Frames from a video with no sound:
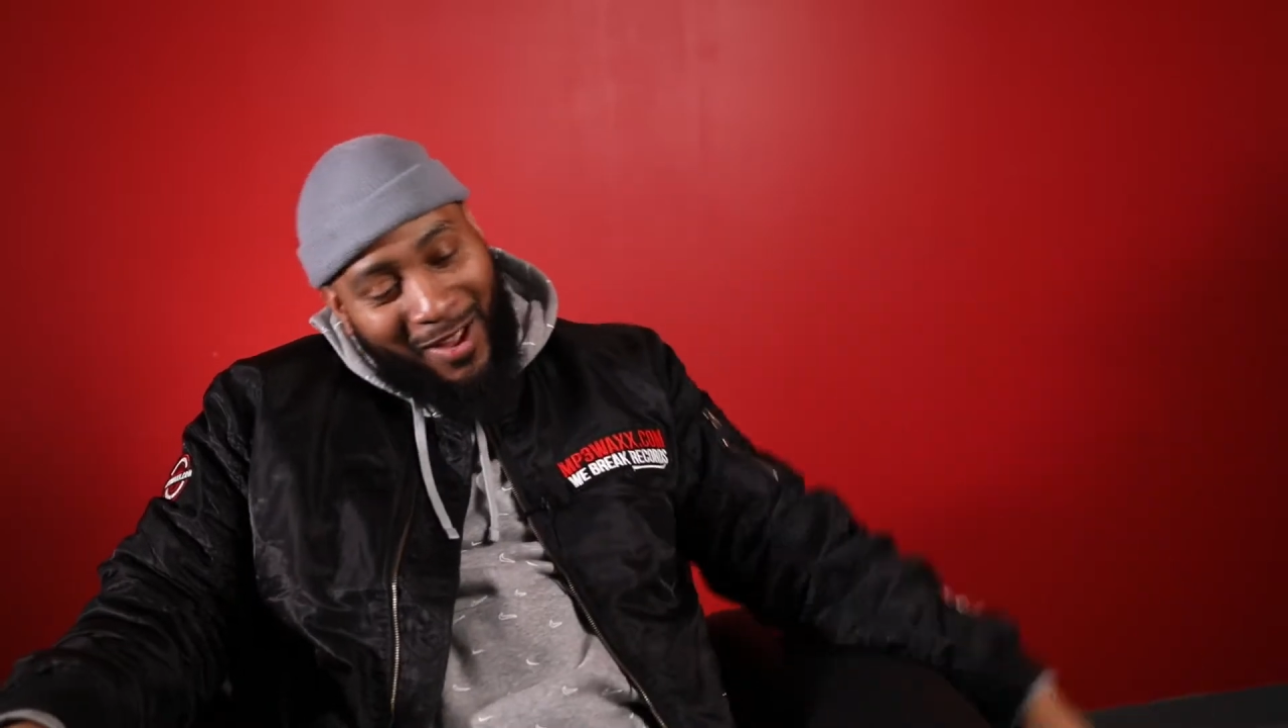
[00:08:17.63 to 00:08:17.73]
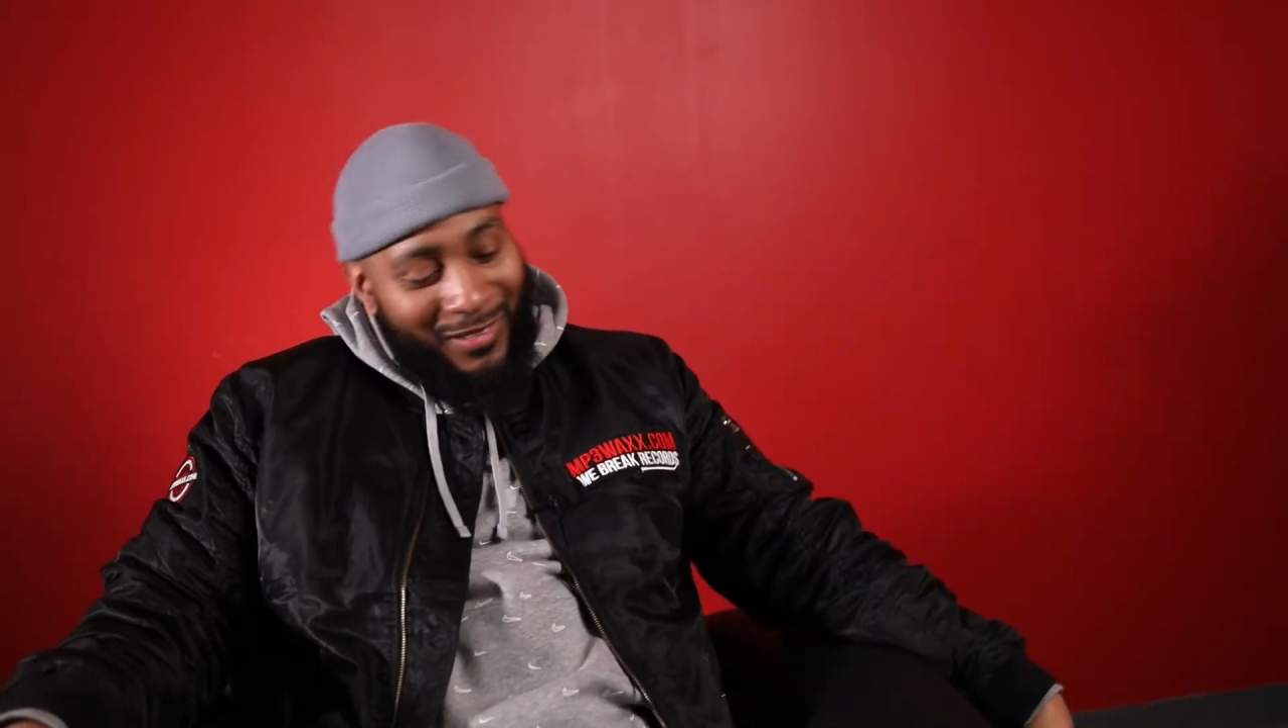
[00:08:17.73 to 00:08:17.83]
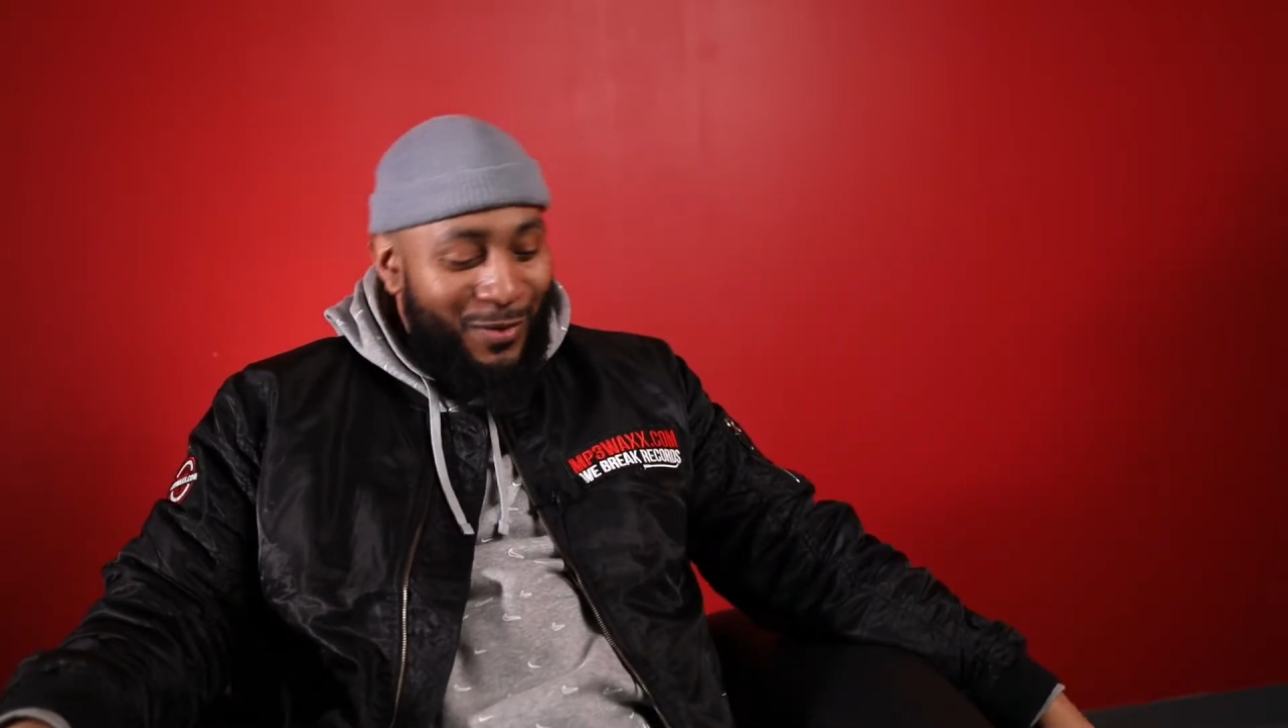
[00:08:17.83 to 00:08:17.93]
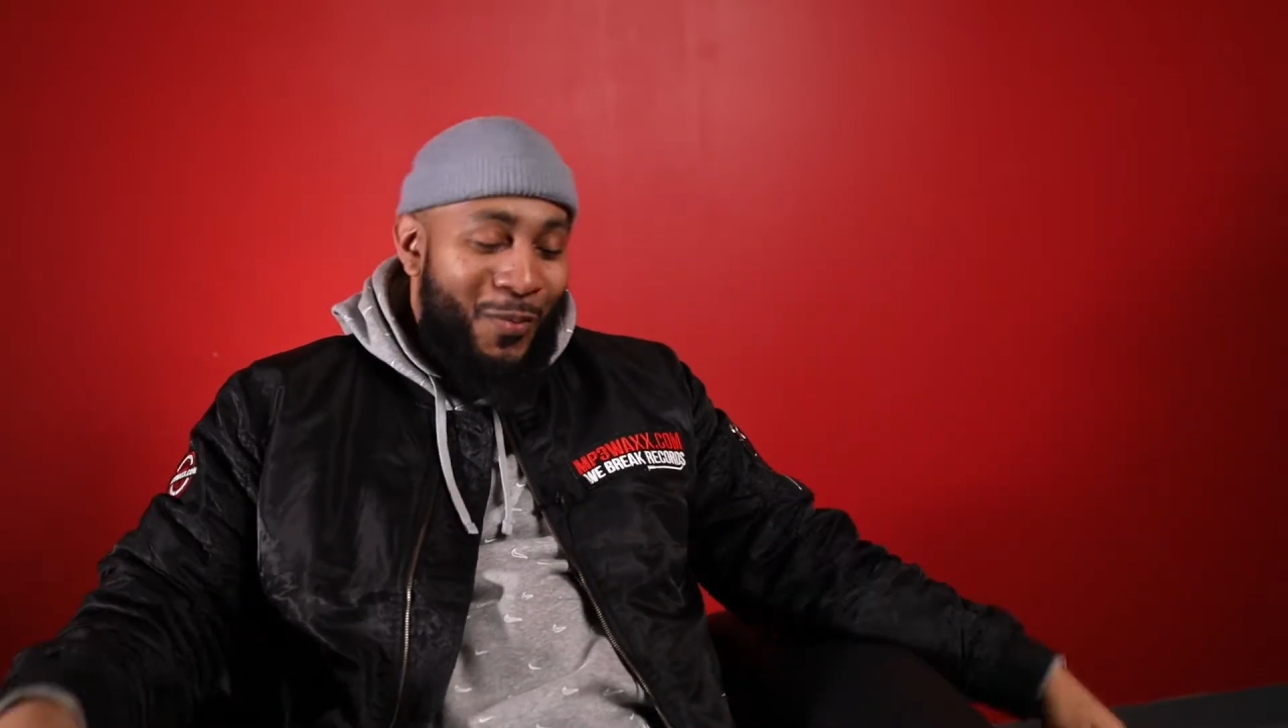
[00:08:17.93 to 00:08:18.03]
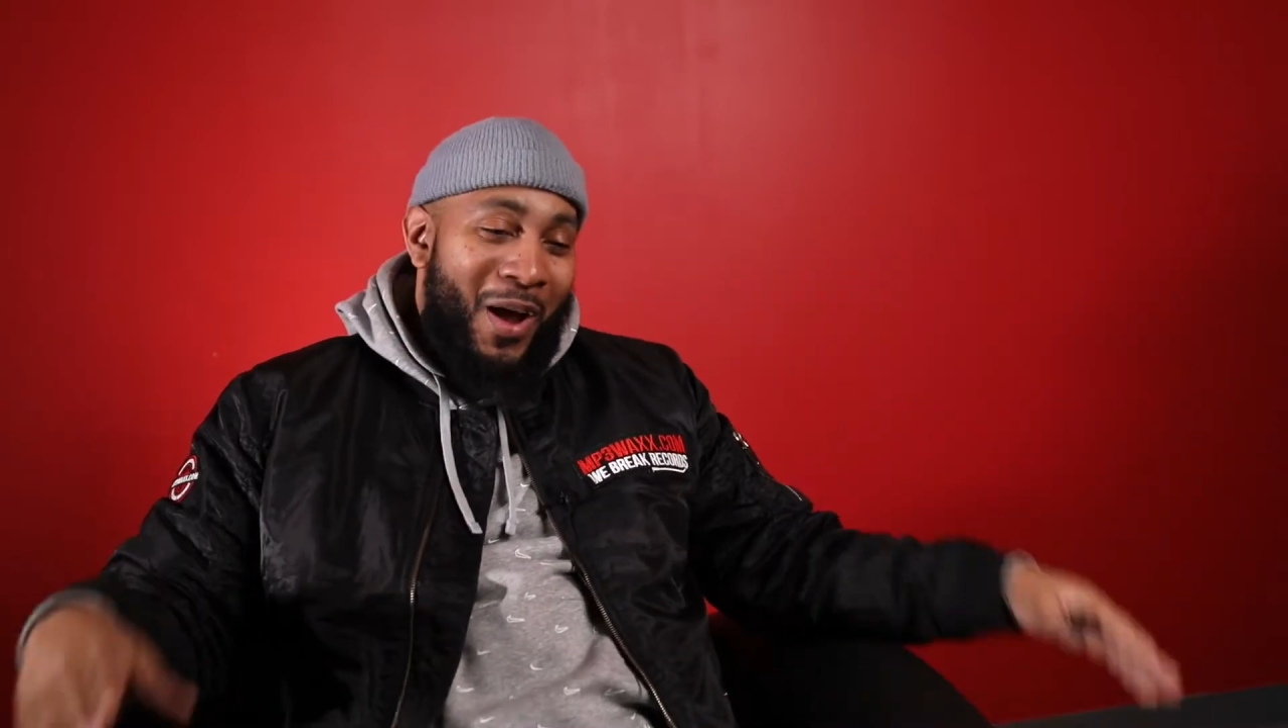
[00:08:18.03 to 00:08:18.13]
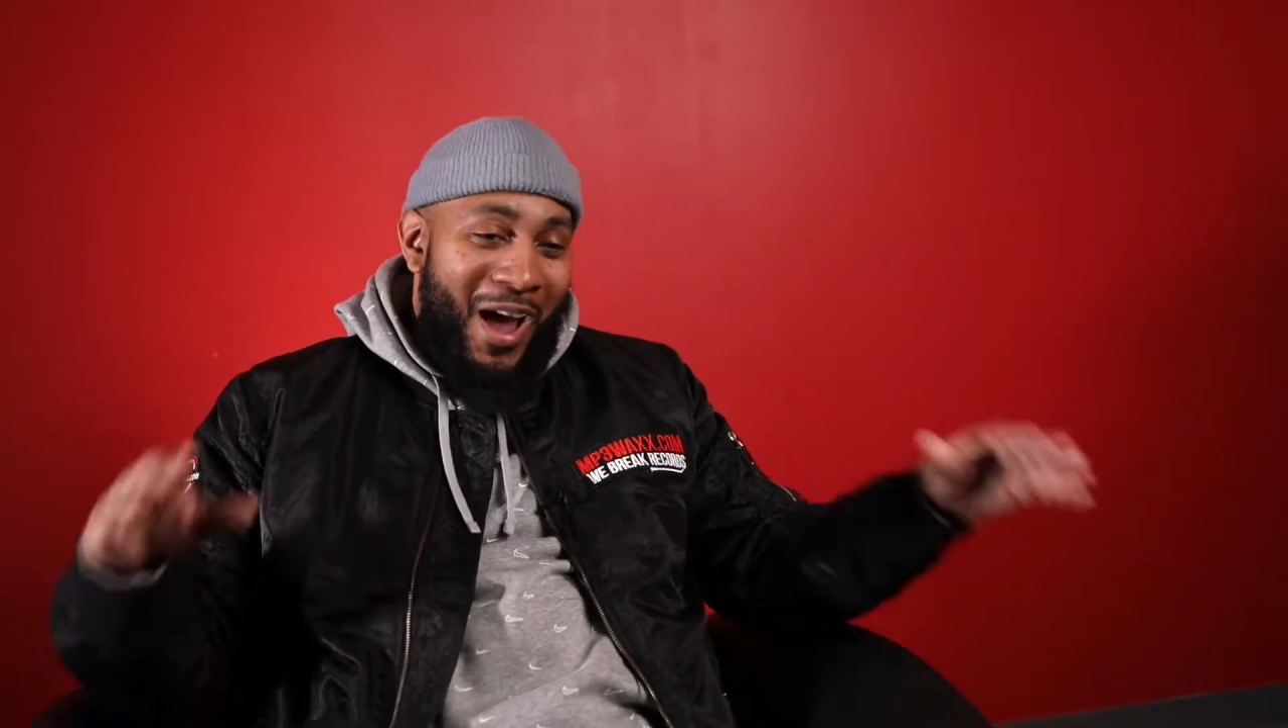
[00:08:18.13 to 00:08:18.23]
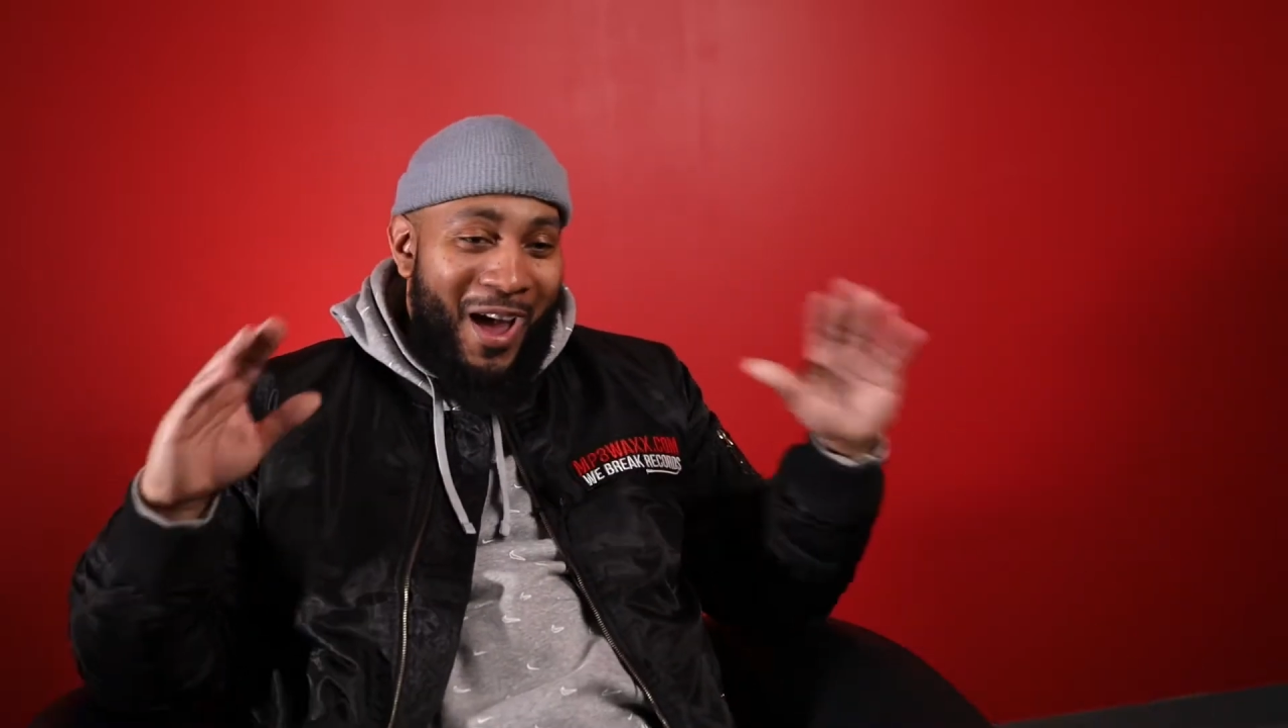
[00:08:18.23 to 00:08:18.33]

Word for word: out to